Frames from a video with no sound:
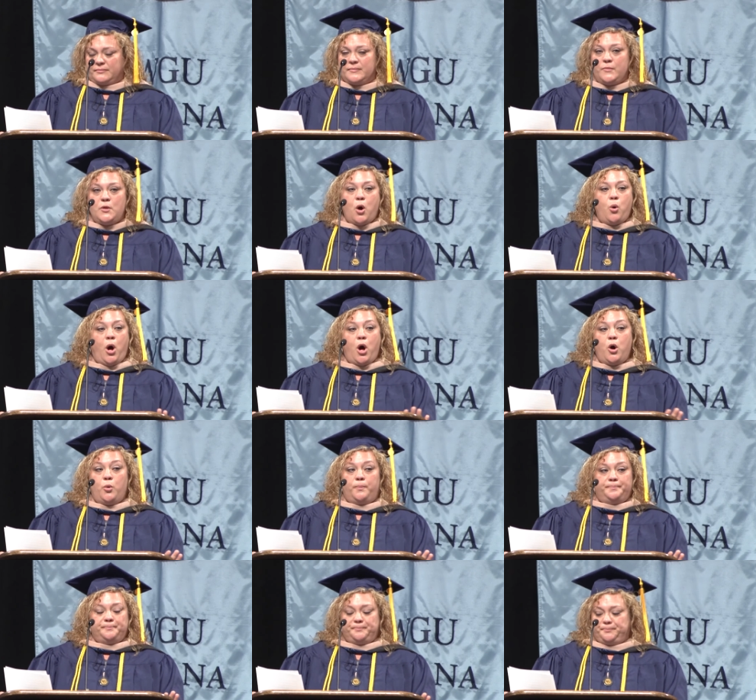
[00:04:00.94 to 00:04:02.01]
no
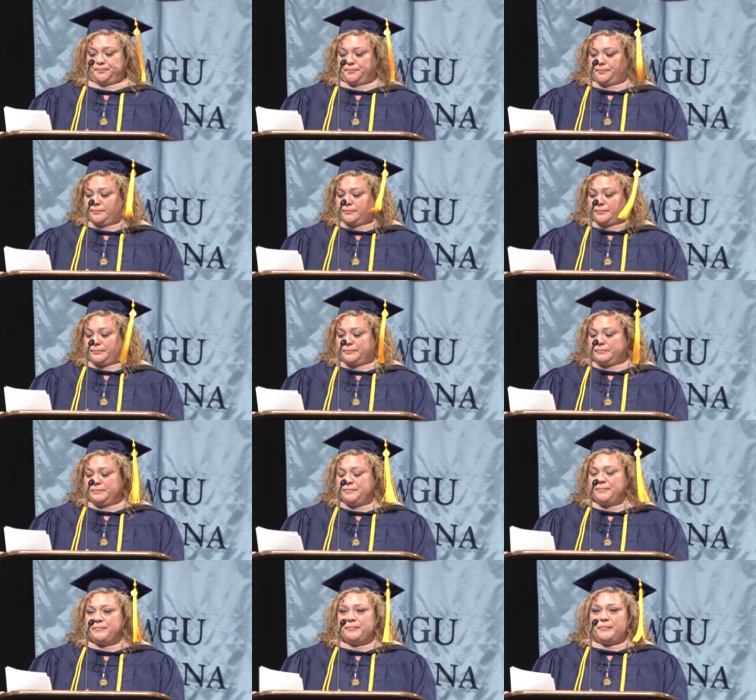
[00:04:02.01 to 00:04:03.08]
home,
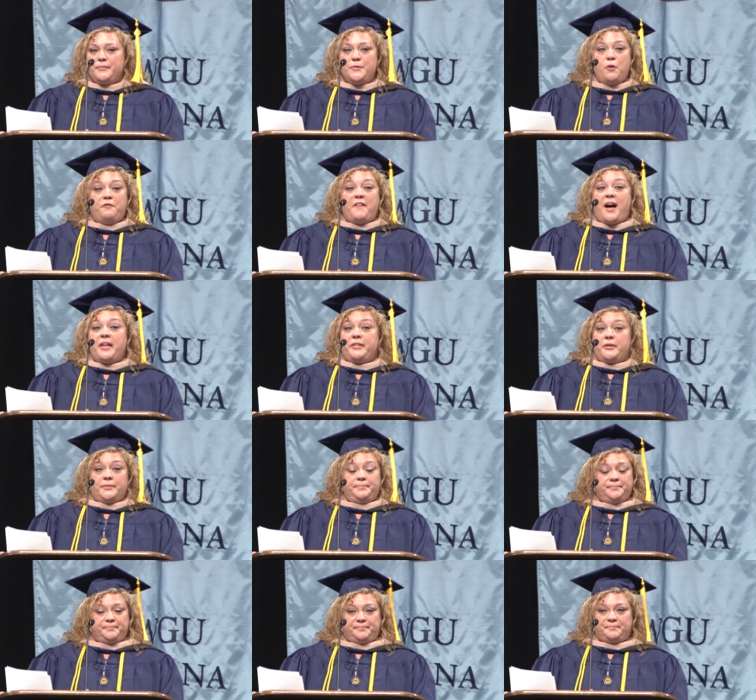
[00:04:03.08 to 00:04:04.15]
no father,
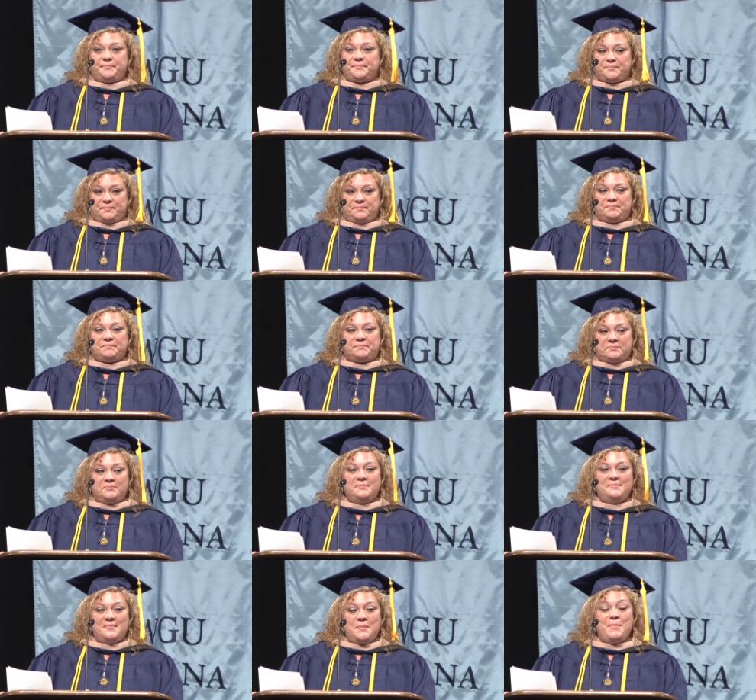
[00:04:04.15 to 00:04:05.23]

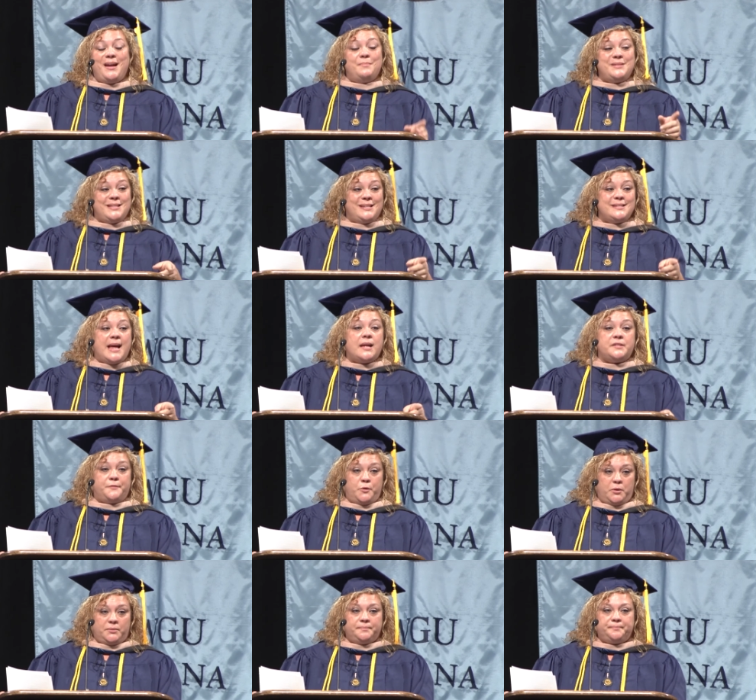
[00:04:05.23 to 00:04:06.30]
but I'm
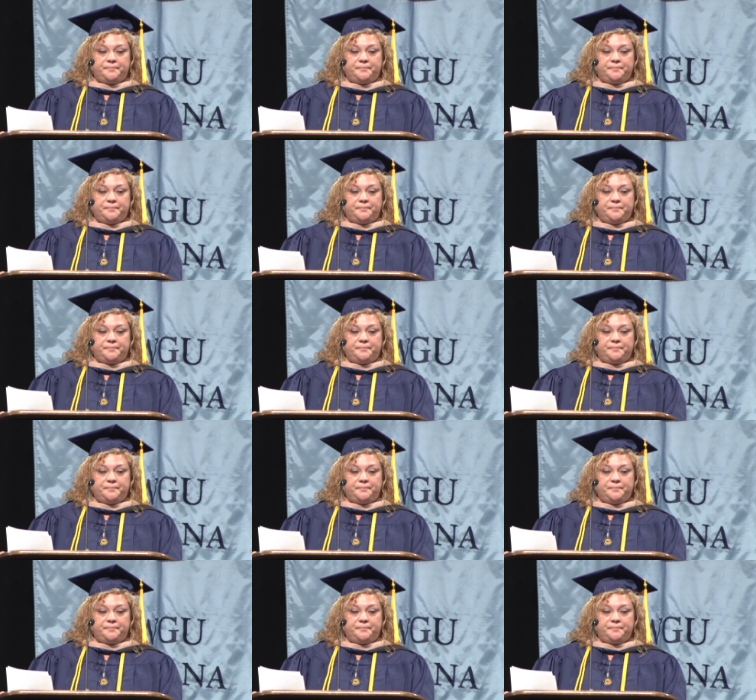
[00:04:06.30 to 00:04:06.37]
successful.